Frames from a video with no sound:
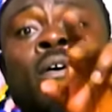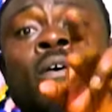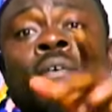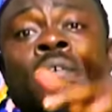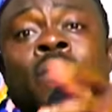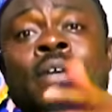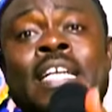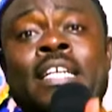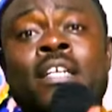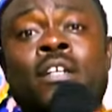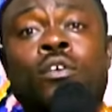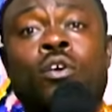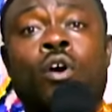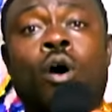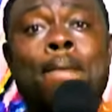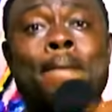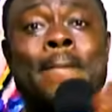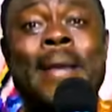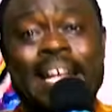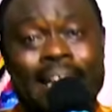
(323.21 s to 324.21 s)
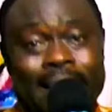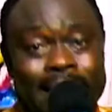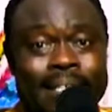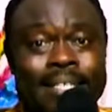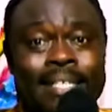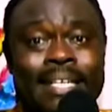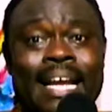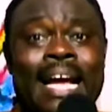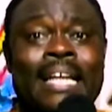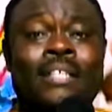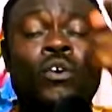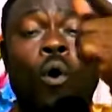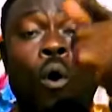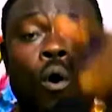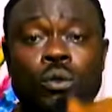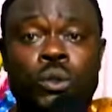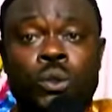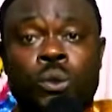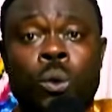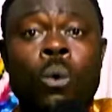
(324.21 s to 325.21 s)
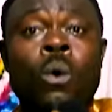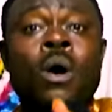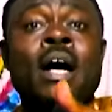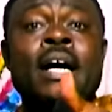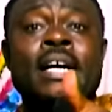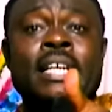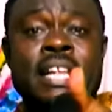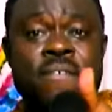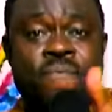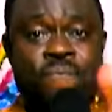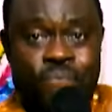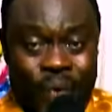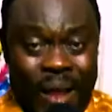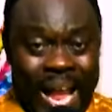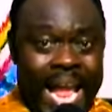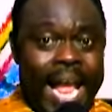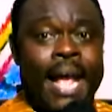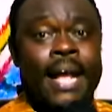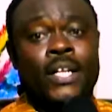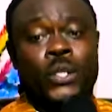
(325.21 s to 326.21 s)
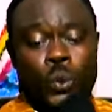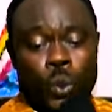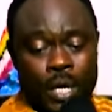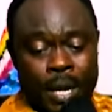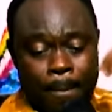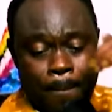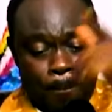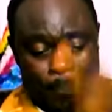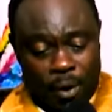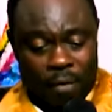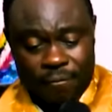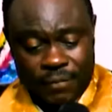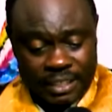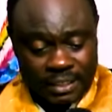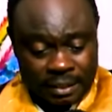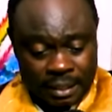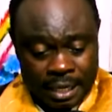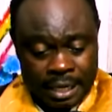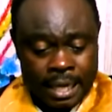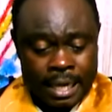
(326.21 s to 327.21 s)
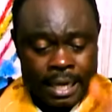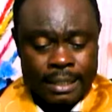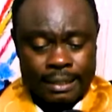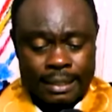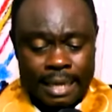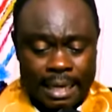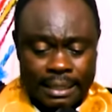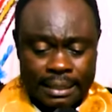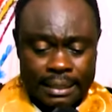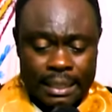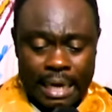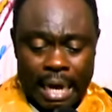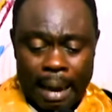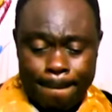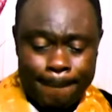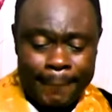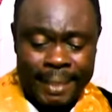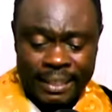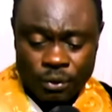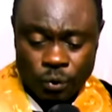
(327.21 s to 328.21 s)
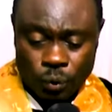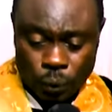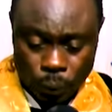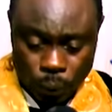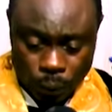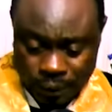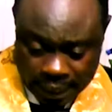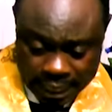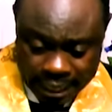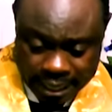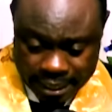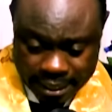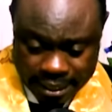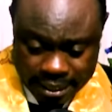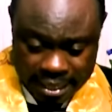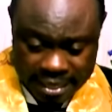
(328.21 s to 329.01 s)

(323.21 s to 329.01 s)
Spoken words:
recommend and also refer to the prophecy that is coming today.